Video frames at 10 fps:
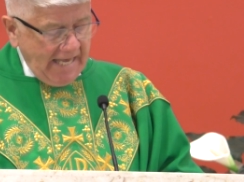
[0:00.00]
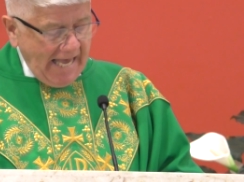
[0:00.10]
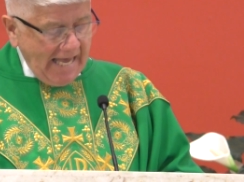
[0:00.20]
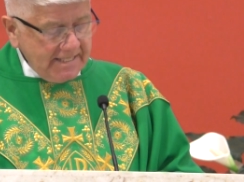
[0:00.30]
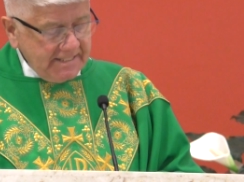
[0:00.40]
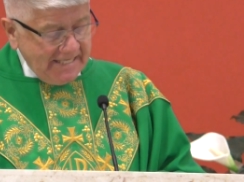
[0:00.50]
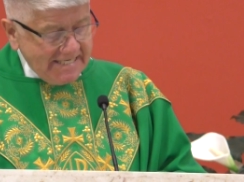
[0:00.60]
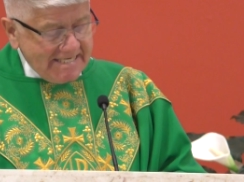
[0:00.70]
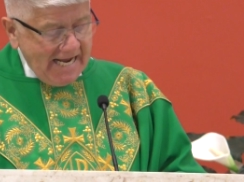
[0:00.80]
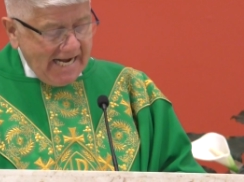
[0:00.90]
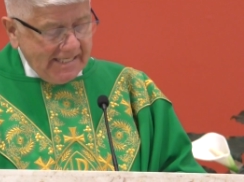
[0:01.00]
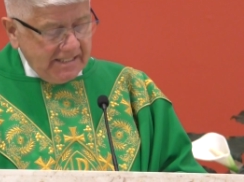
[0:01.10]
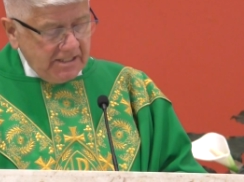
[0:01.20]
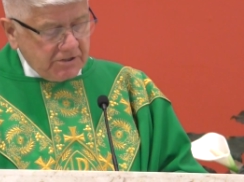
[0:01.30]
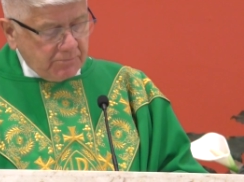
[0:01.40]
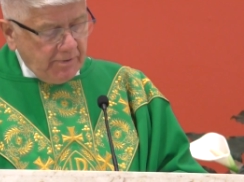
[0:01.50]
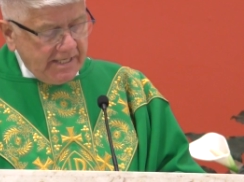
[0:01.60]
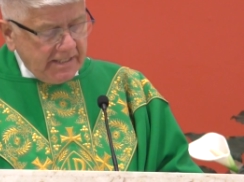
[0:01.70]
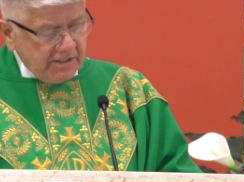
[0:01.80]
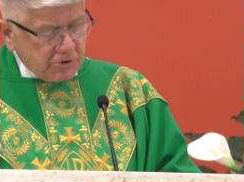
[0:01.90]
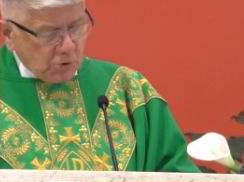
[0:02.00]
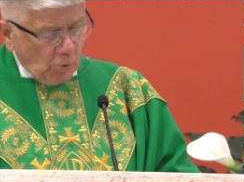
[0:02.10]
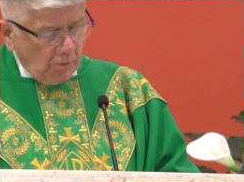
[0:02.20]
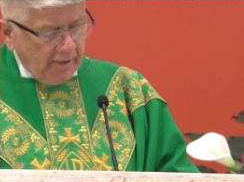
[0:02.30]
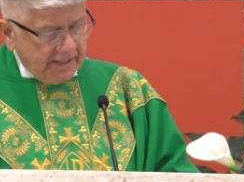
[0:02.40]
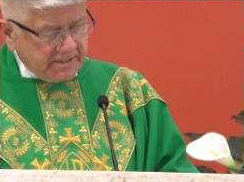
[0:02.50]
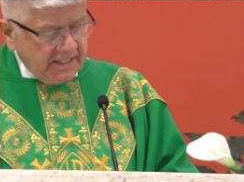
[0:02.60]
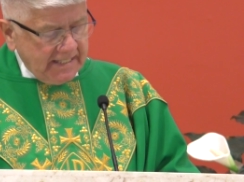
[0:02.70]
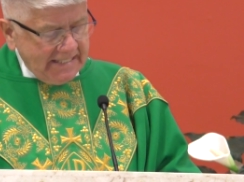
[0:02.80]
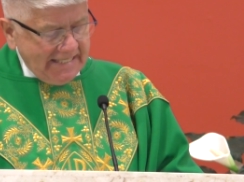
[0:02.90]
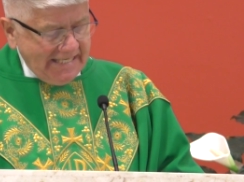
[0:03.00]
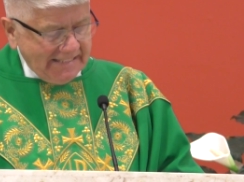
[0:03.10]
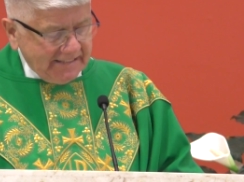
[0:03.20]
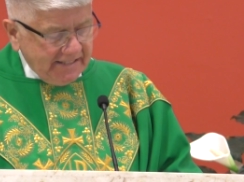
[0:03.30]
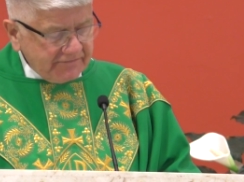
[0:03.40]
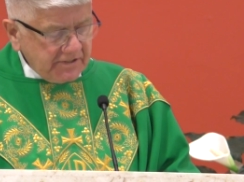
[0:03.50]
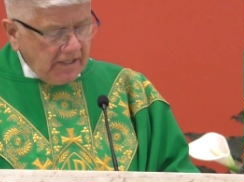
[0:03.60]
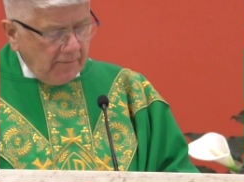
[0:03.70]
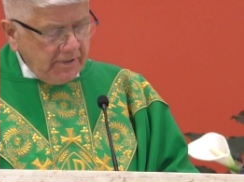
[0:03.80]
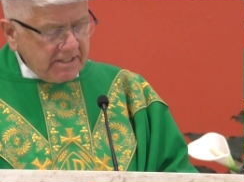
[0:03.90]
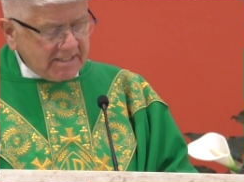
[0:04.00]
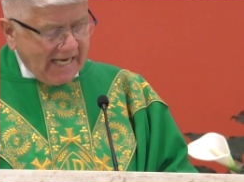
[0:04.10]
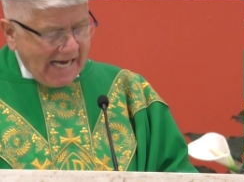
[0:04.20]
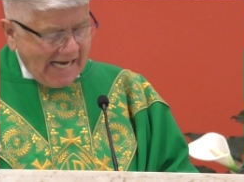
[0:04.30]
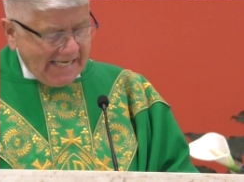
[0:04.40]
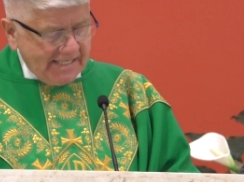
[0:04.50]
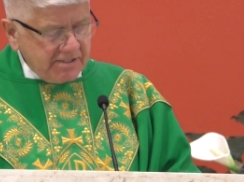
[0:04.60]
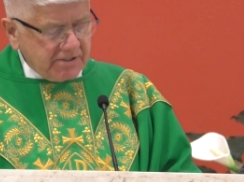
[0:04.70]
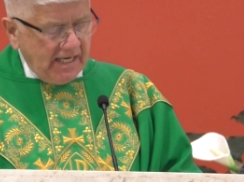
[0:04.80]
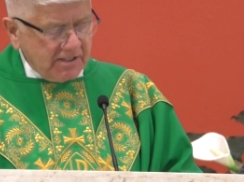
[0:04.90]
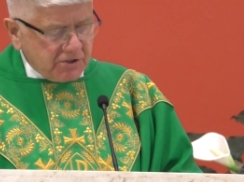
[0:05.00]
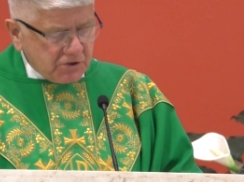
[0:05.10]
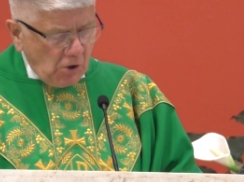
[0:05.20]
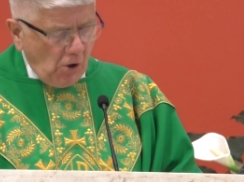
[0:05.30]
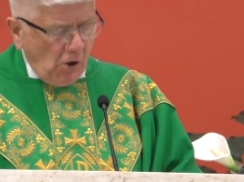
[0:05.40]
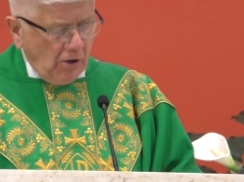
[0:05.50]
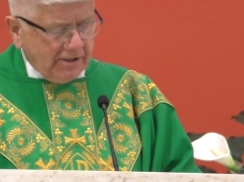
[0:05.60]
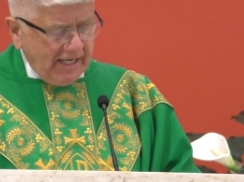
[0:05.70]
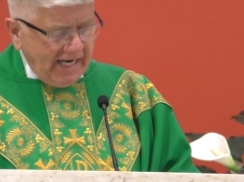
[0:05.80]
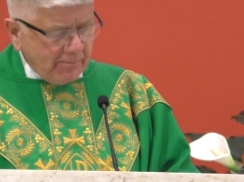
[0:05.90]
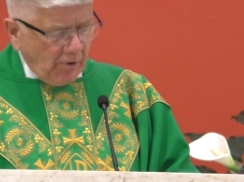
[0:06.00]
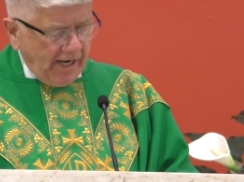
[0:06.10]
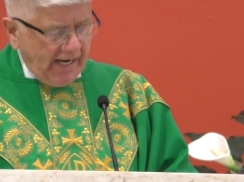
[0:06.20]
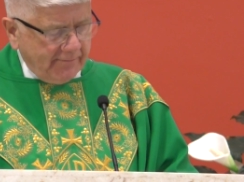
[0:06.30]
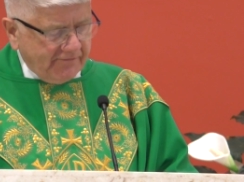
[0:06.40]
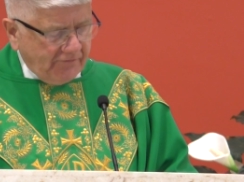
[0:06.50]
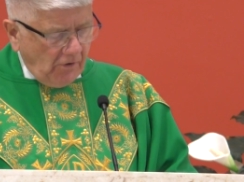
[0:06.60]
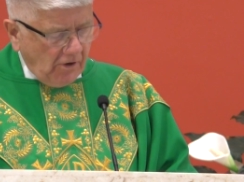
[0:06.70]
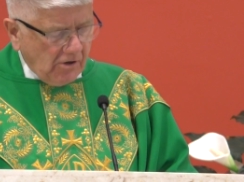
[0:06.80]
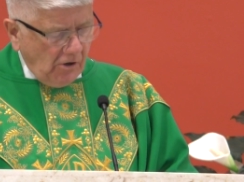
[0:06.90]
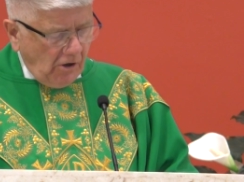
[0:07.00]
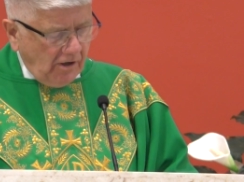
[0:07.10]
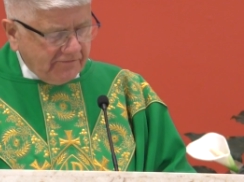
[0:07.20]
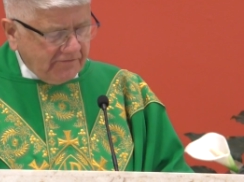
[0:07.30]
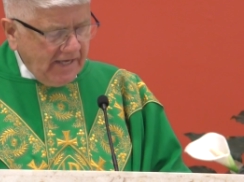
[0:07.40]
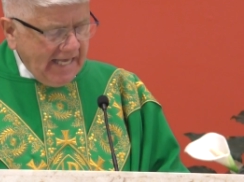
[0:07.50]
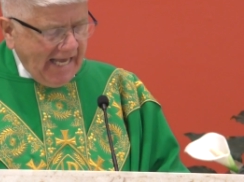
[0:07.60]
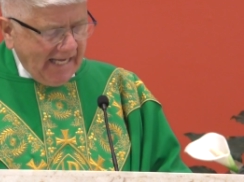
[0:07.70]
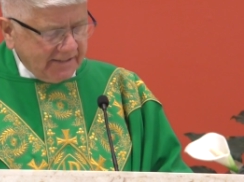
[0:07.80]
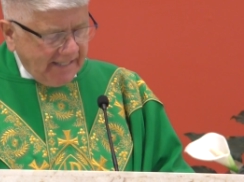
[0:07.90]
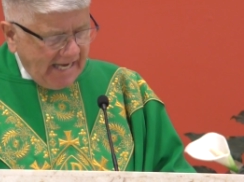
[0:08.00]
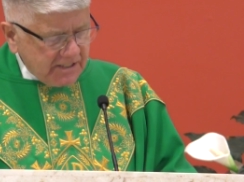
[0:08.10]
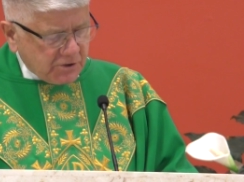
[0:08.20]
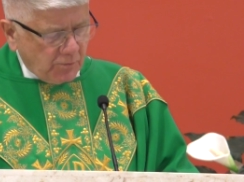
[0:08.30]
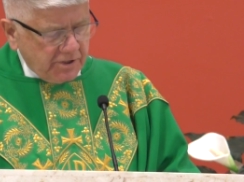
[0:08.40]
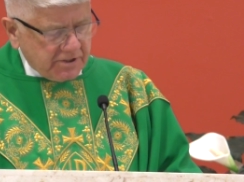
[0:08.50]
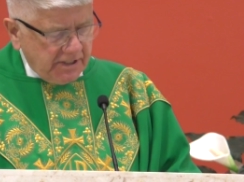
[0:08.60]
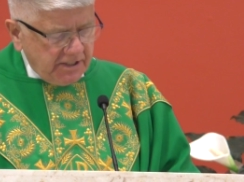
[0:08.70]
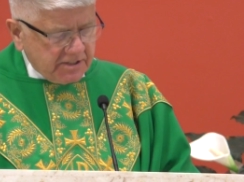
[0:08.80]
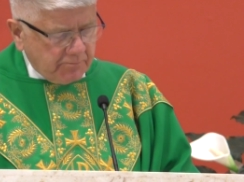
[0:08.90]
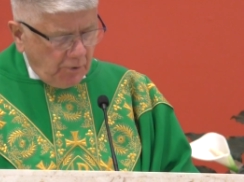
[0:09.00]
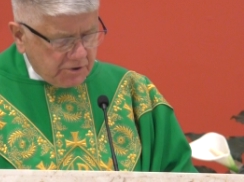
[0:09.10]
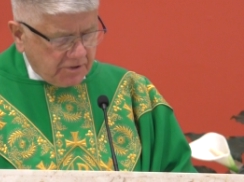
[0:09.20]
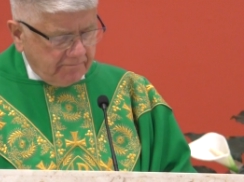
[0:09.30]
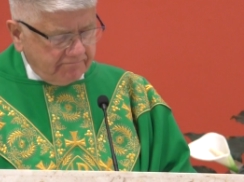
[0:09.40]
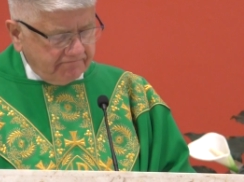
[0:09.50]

And in Hades, being in torment, he lifted up his eyes and saw Abraham far off and Lazarus in his bosom.